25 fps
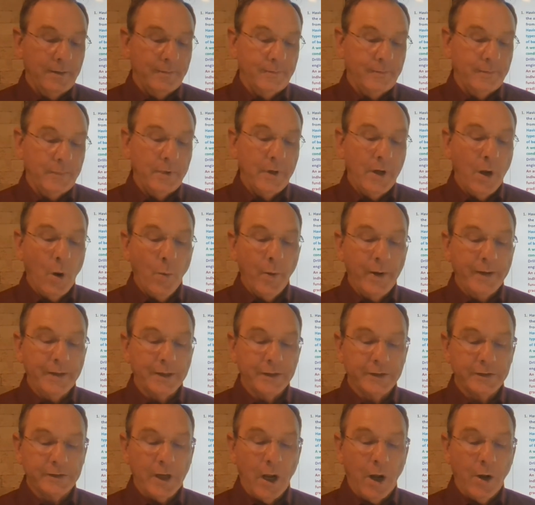Knowing
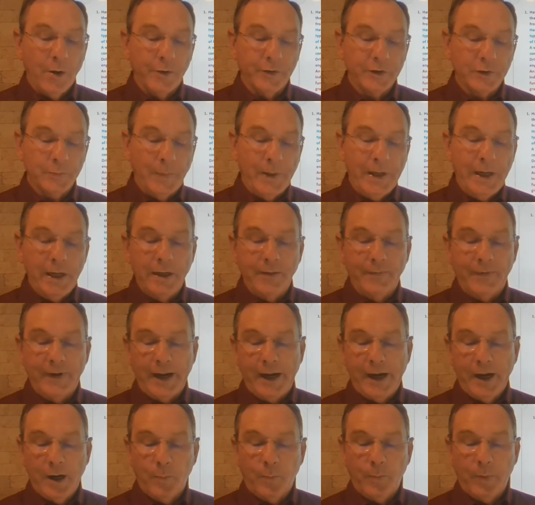the stall speed of an
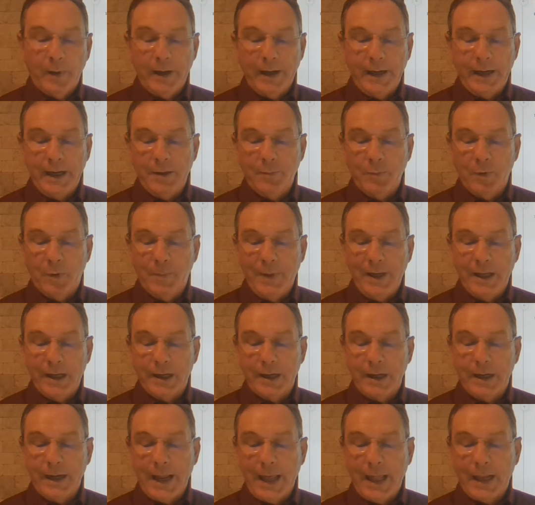airplane would be an
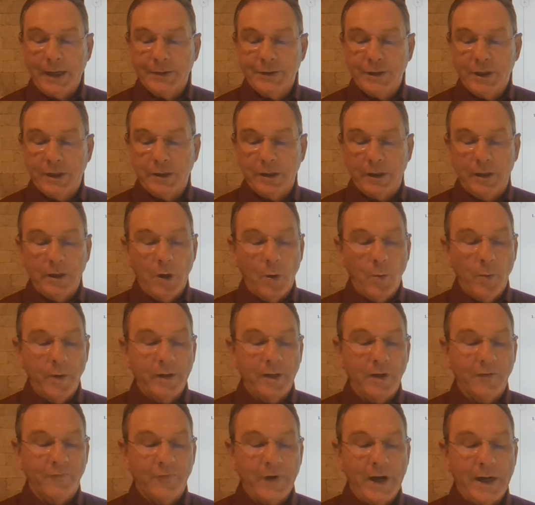analogy to knowing
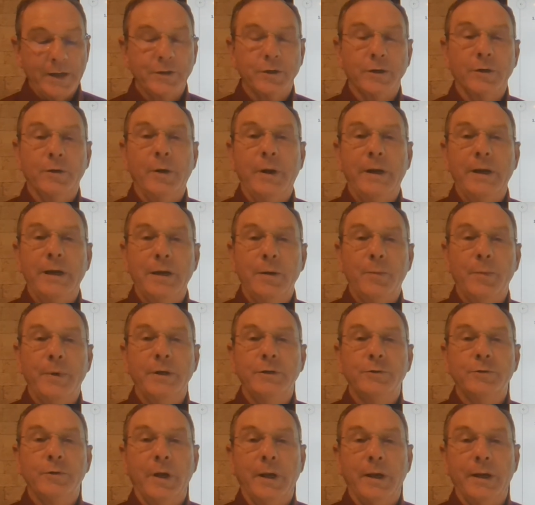the fracture gradient
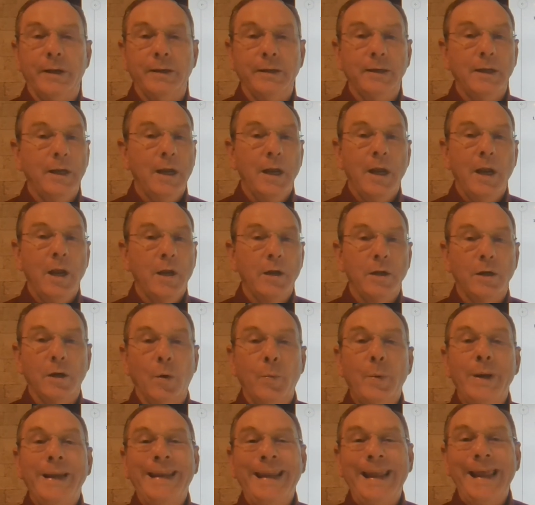when drilling.
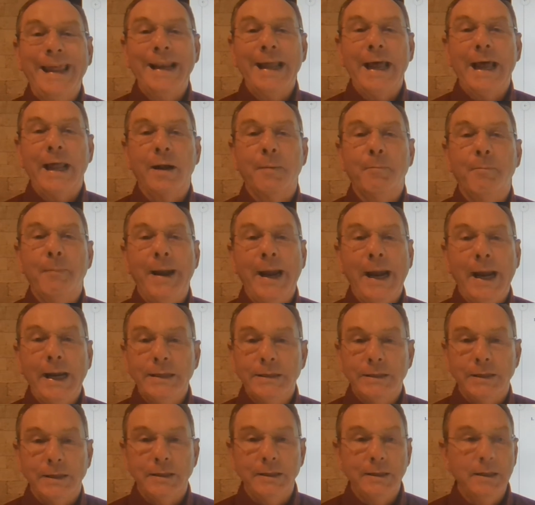We cannot
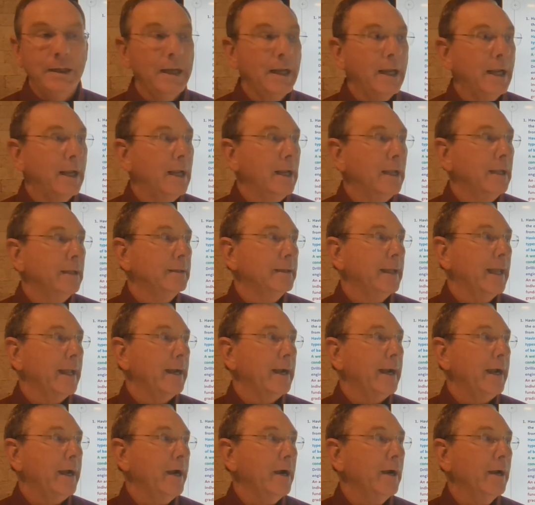imagine that
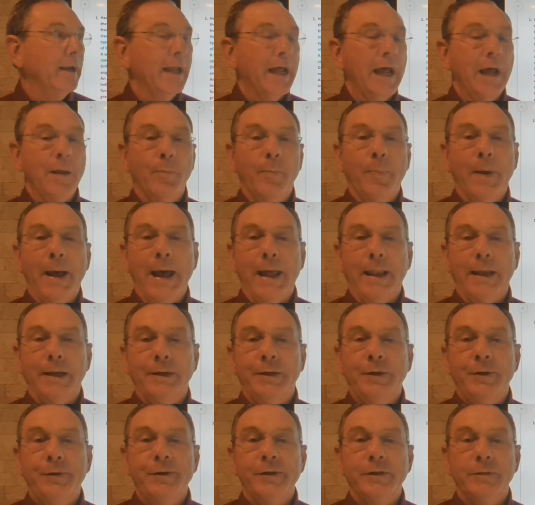an airline pilot
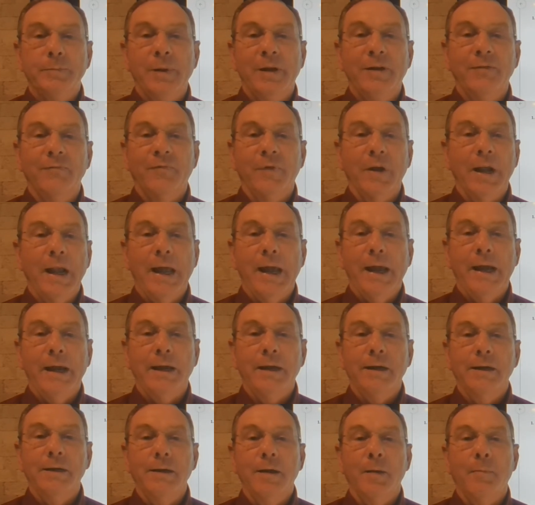who has been
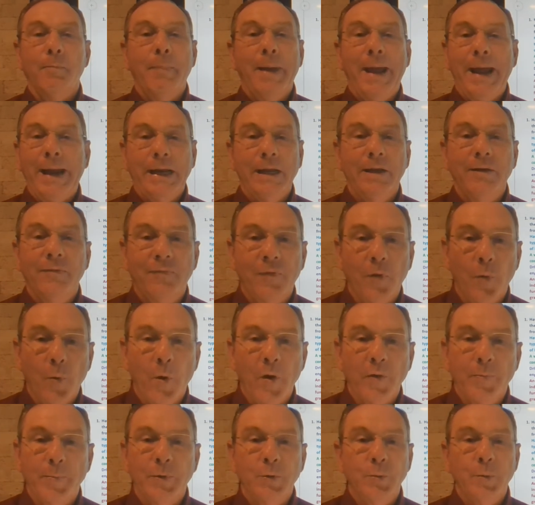flying back and
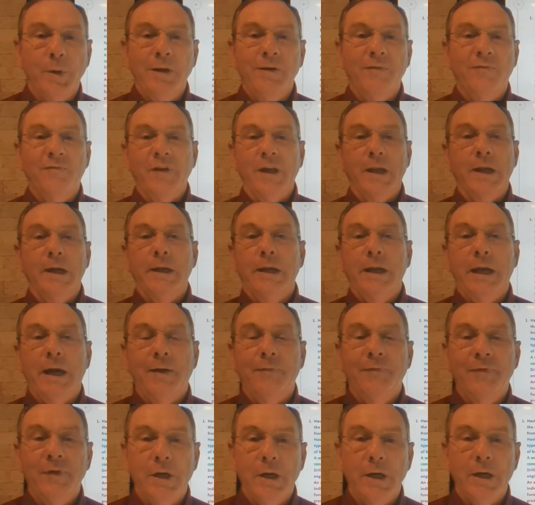forth between
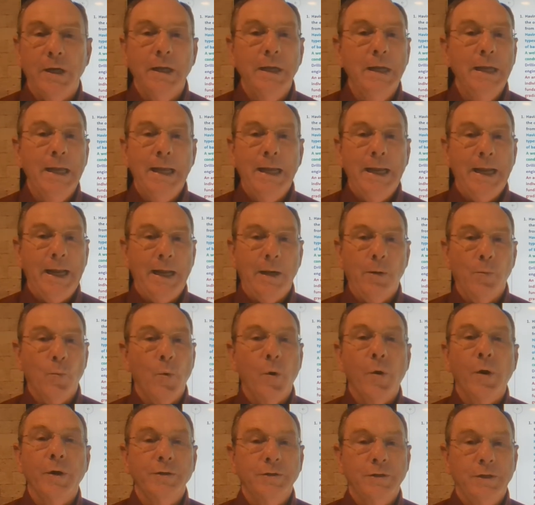Philadelphia and
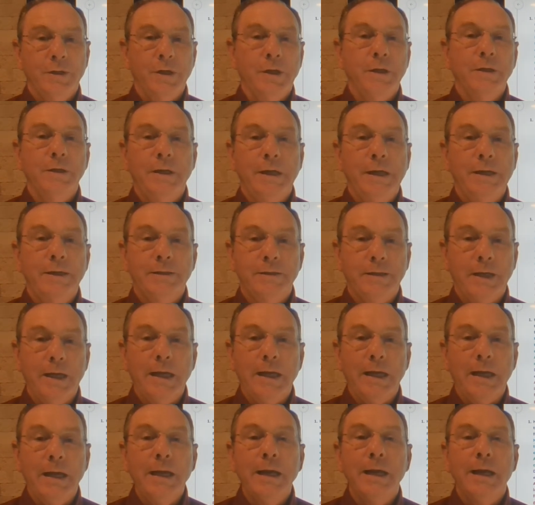Washington,
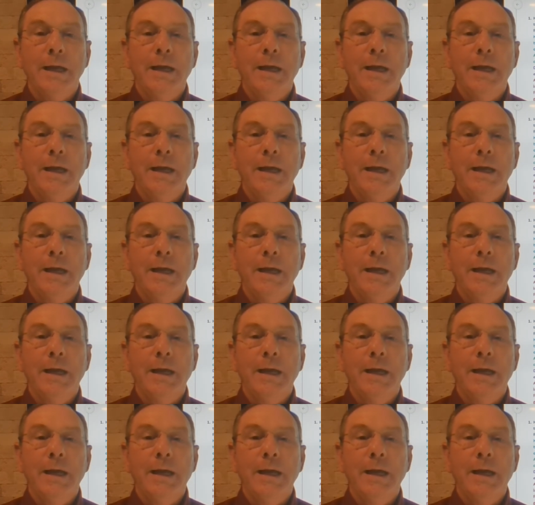D.C.,